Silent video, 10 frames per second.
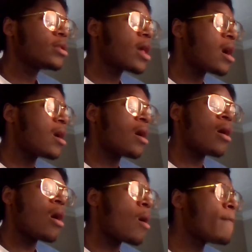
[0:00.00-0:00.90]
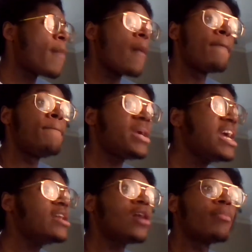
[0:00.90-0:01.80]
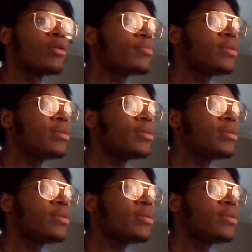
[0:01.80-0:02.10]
a big number of